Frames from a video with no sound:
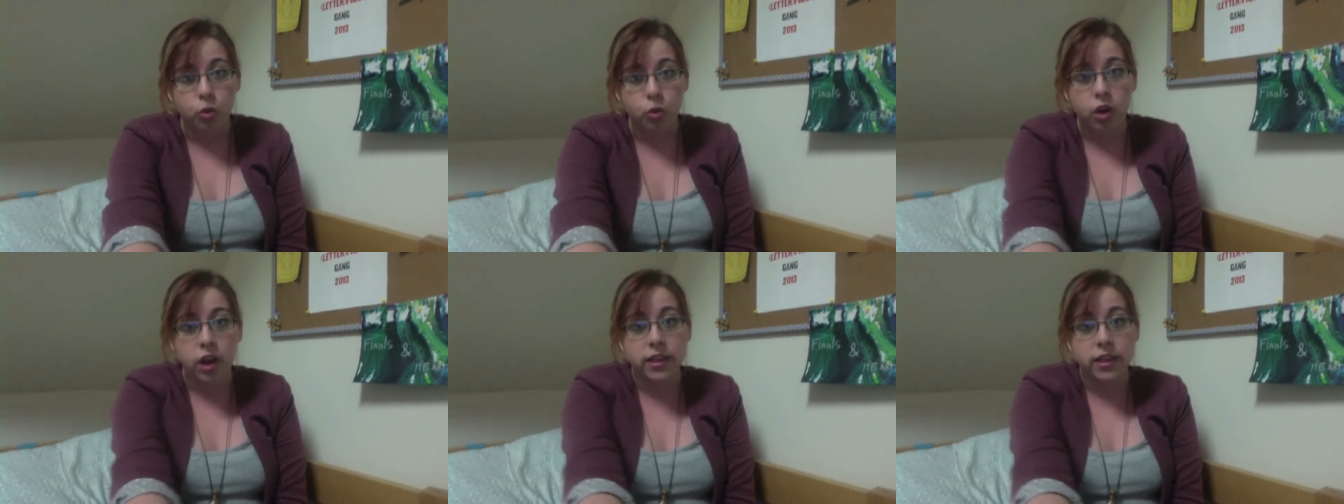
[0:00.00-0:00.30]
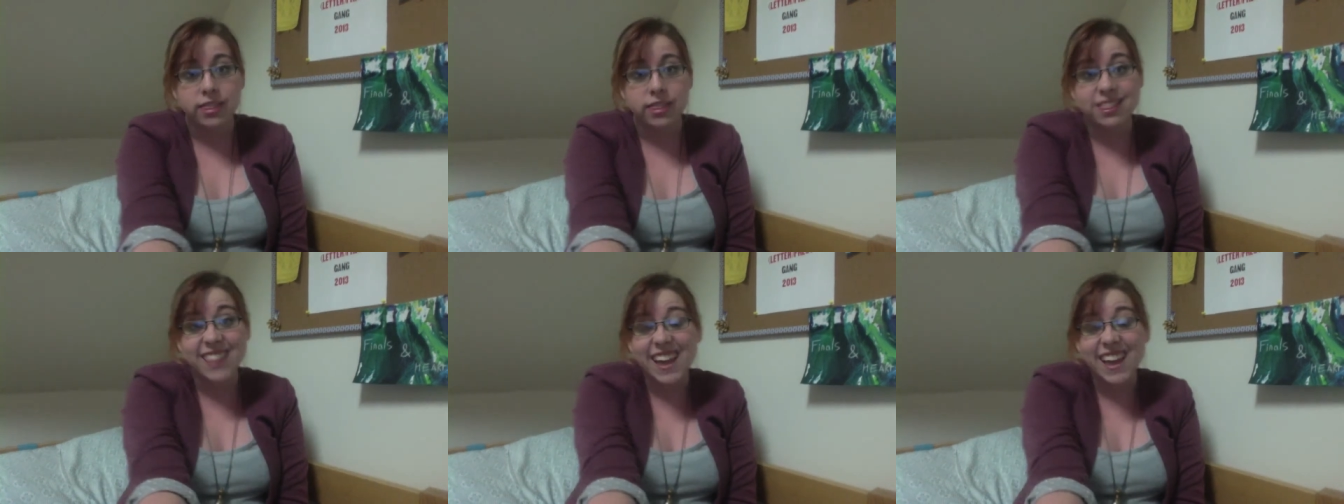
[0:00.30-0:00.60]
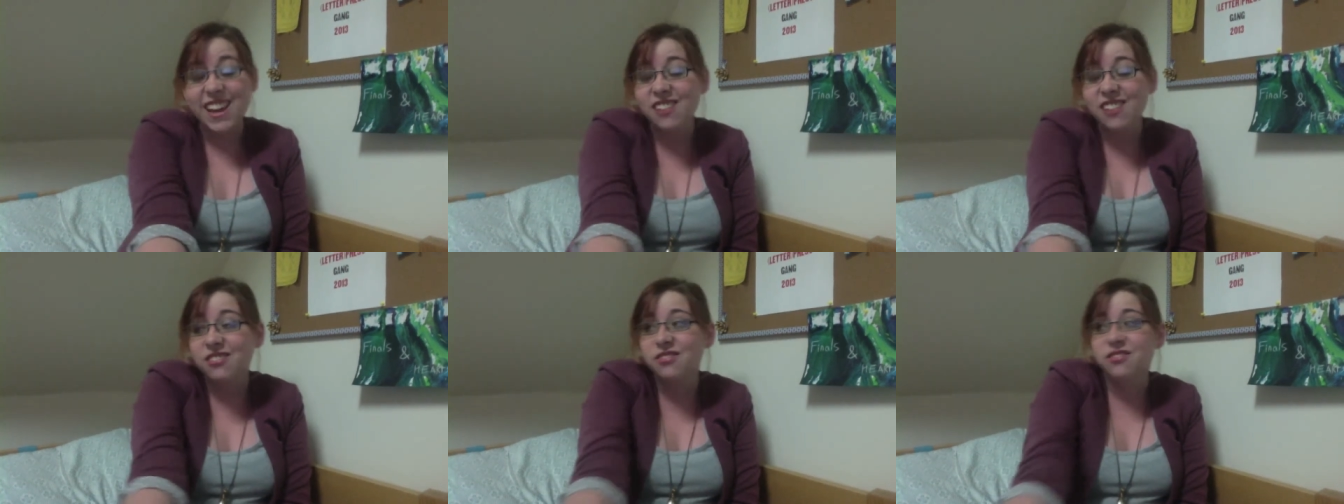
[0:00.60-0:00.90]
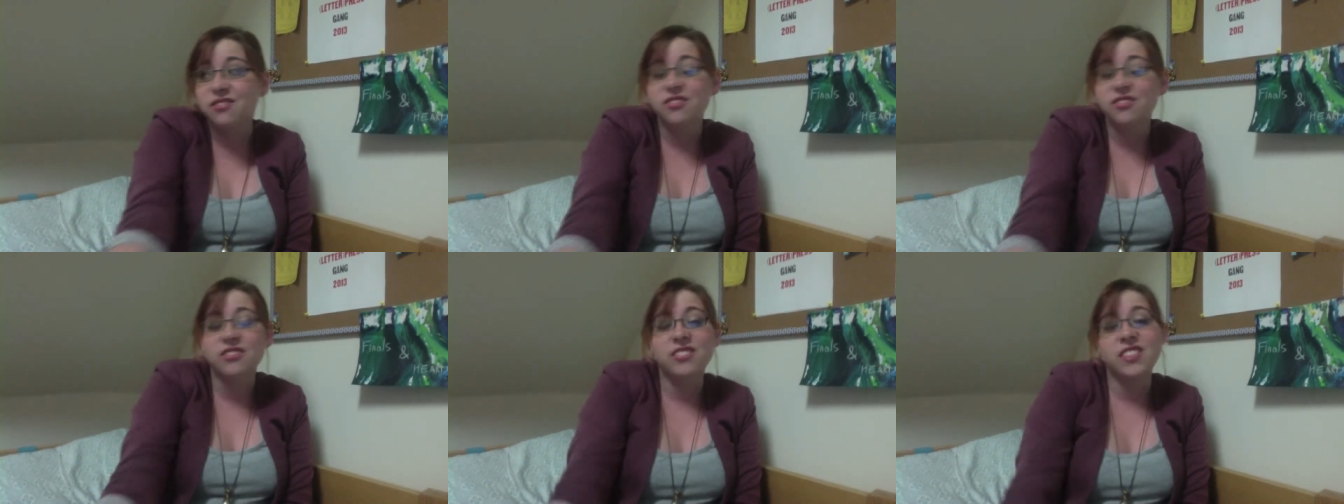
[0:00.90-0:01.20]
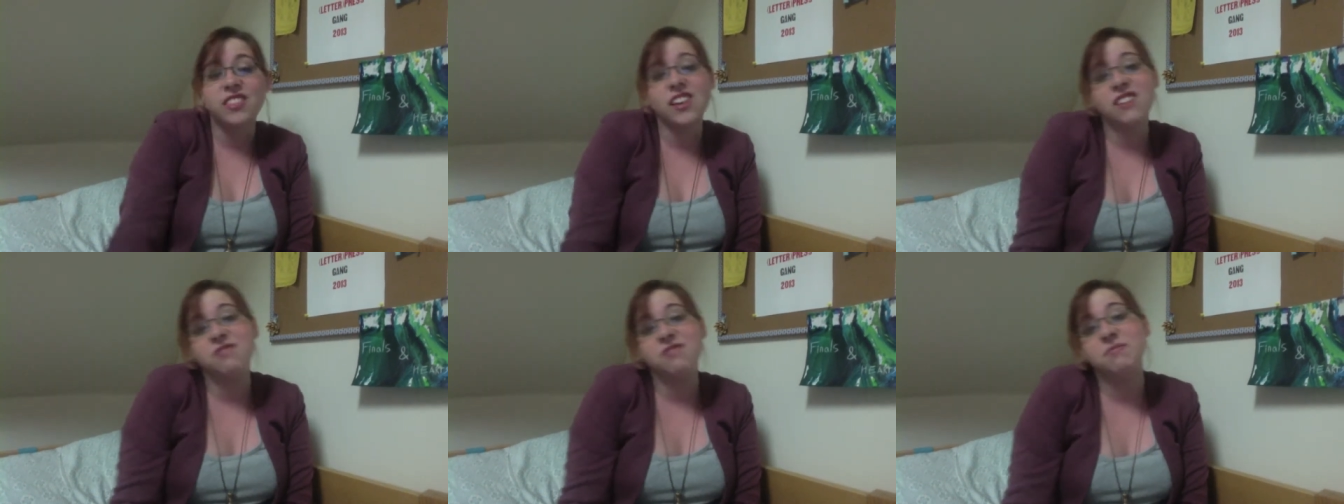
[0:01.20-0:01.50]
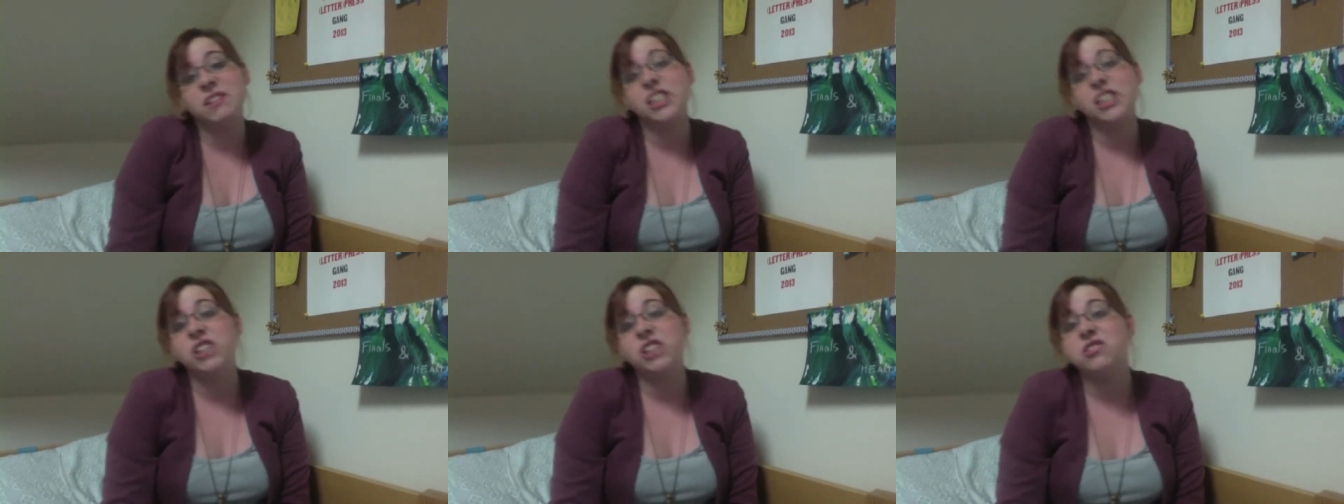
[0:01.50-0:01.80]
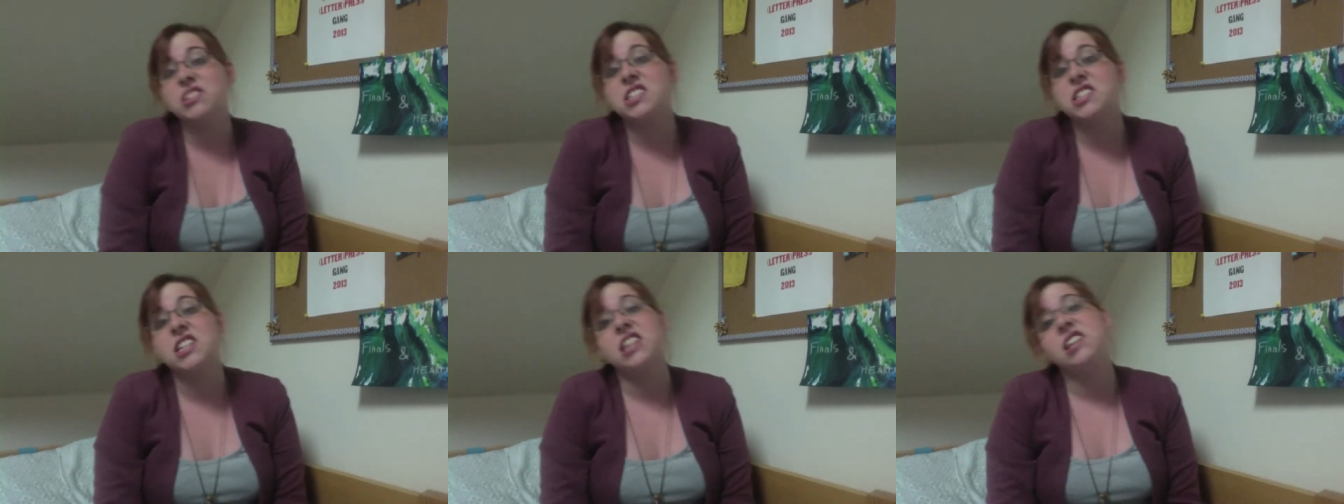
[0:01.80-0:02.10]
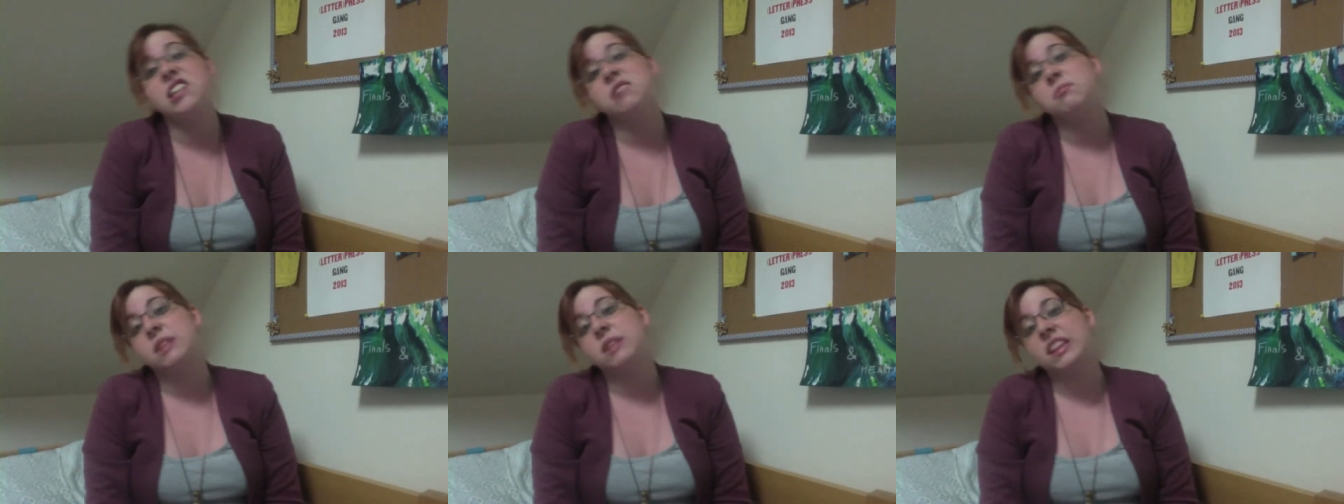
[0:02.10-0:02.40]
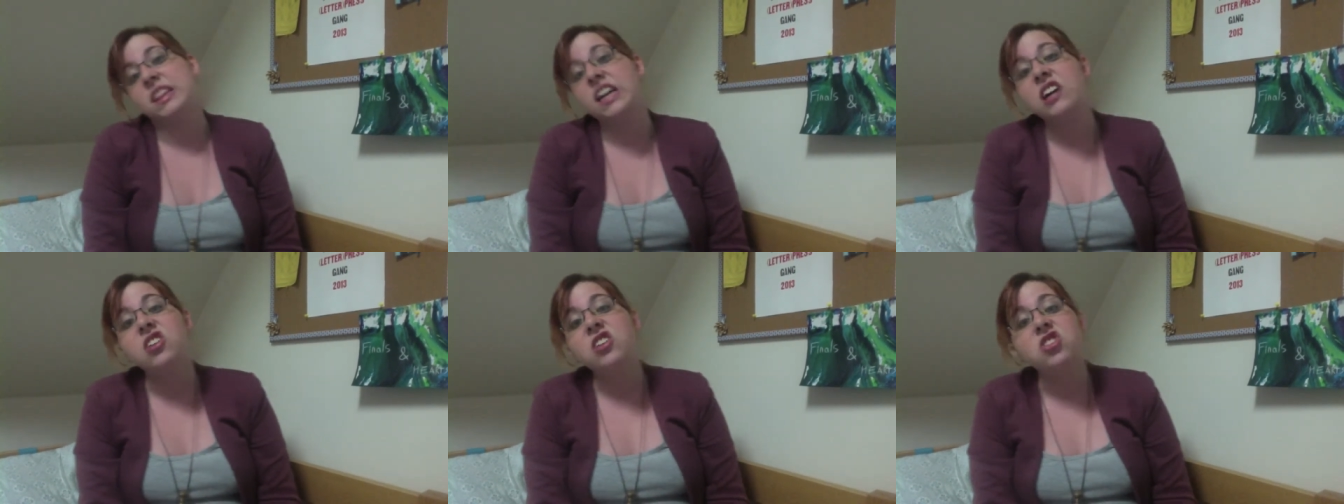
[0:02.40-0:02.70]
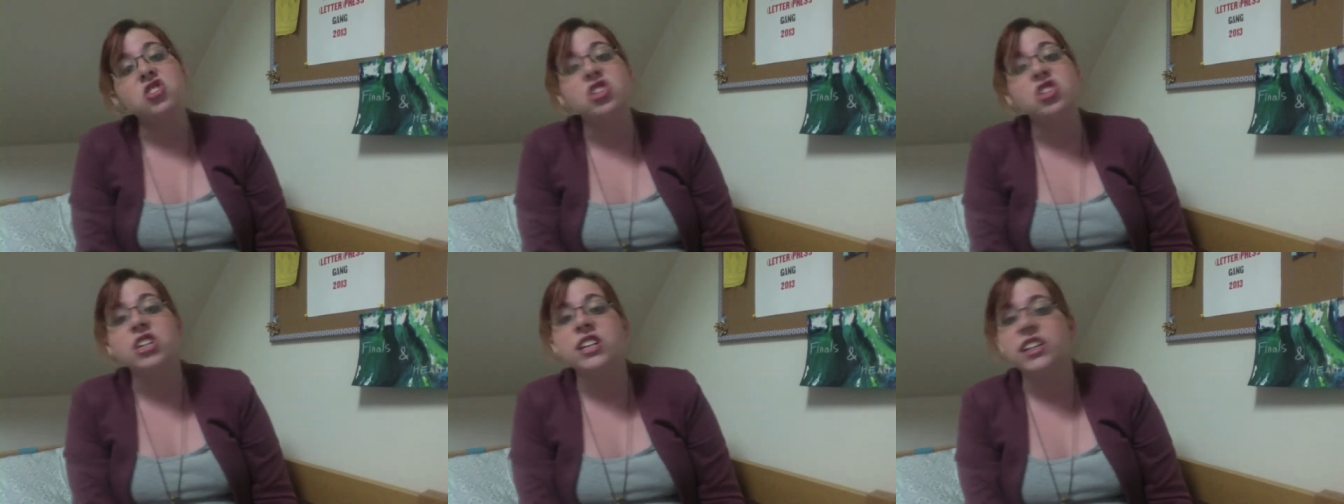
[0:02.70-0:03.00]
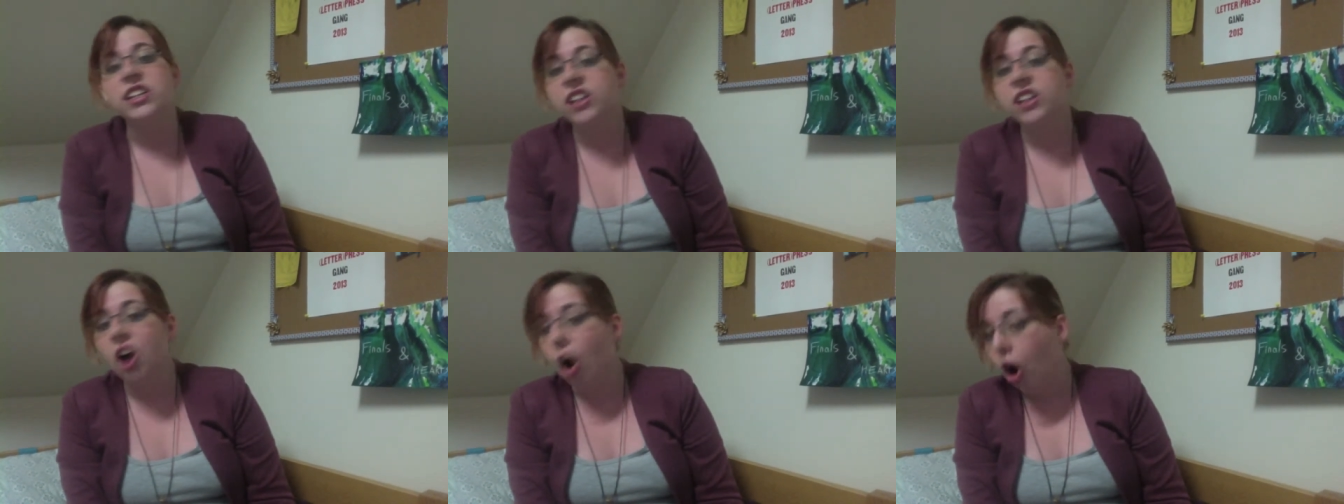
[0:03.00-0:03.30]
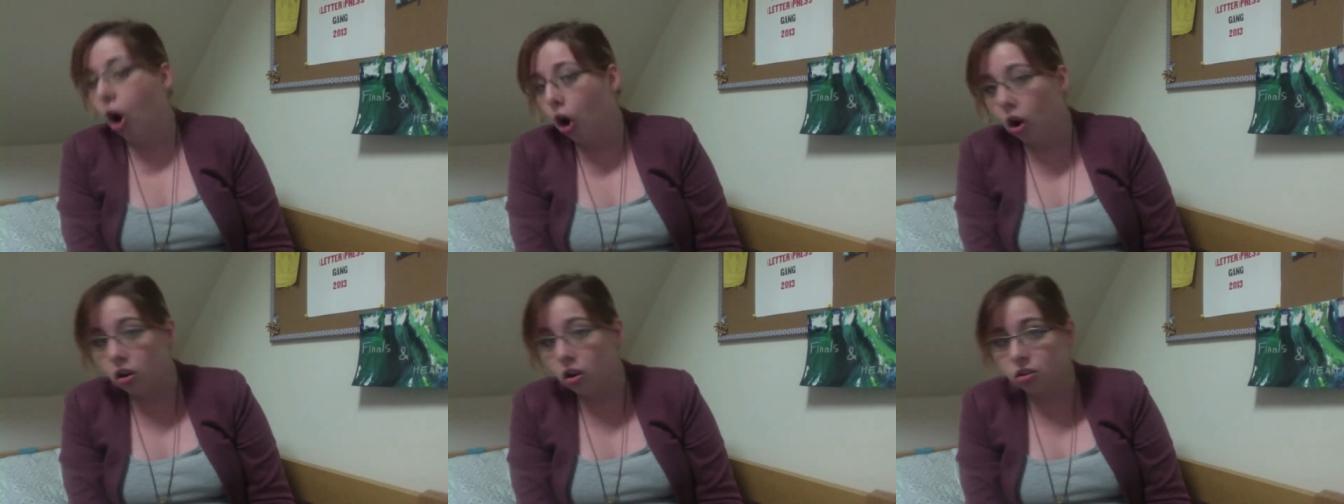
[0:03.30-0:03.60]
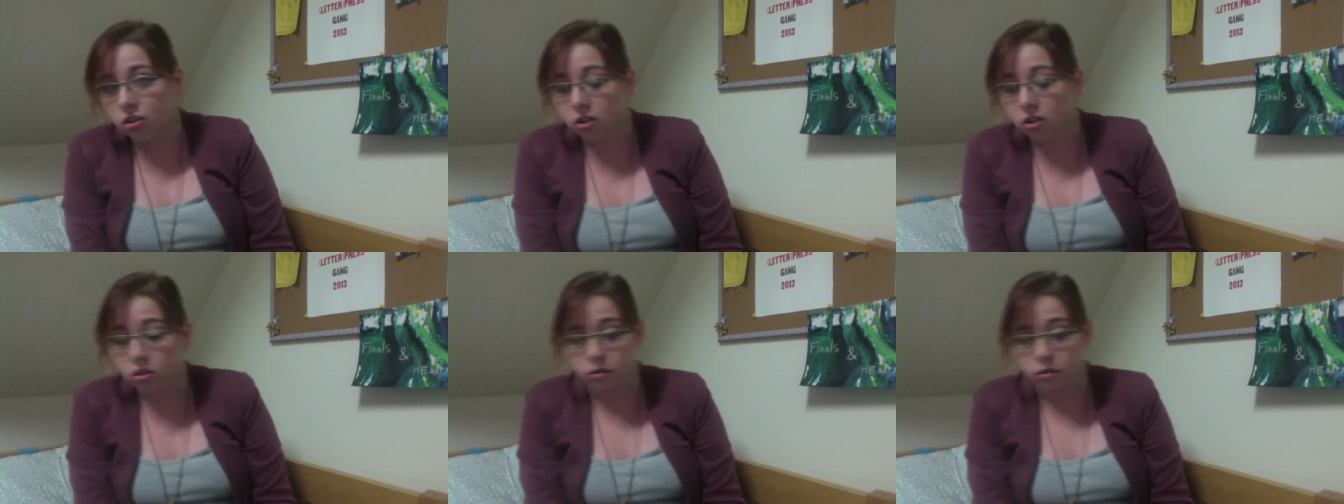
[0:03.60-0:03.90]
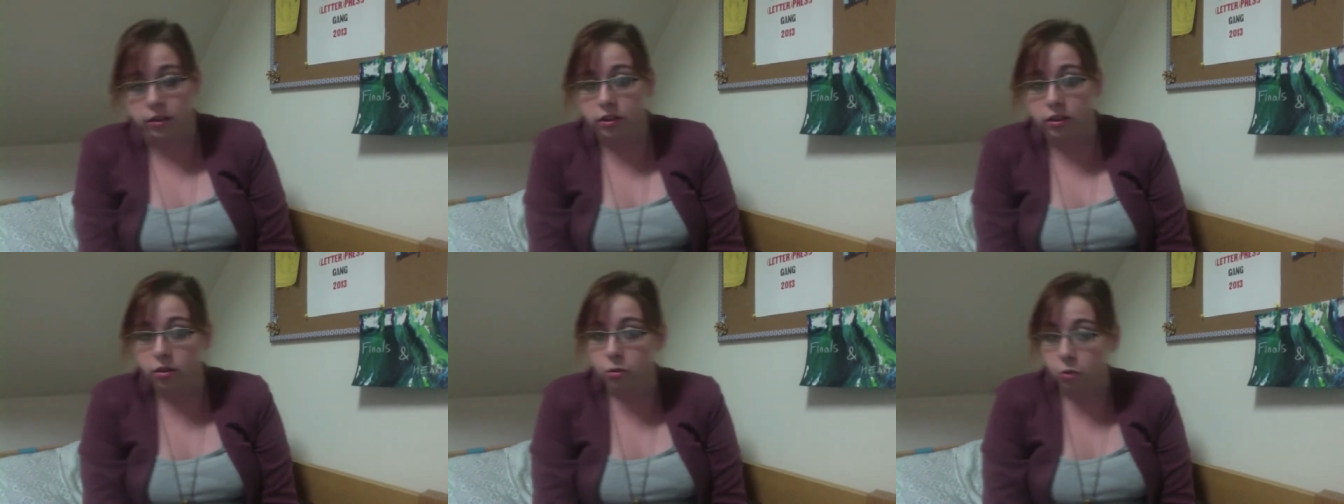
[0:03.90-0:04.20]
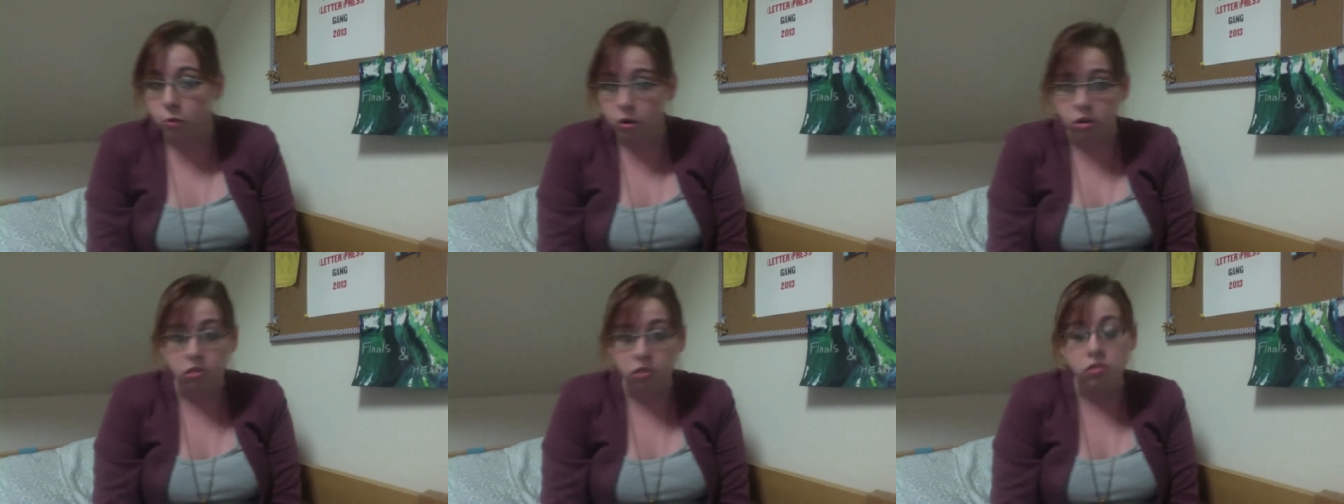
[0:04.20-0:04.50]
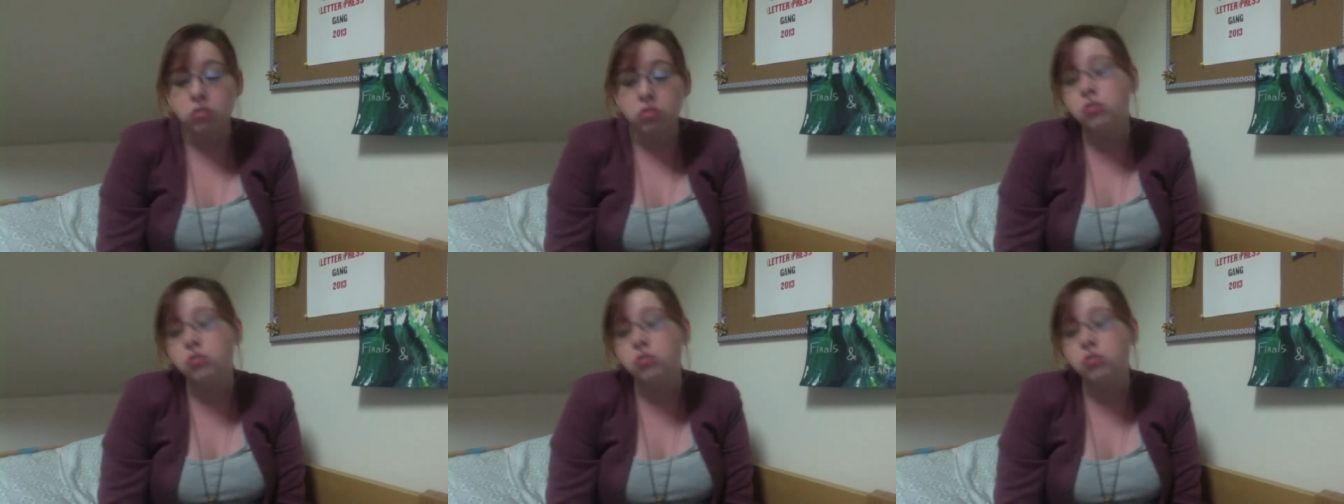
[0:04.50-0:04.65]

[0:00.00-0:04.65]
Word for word: But they've they've been used in mythology all around the world,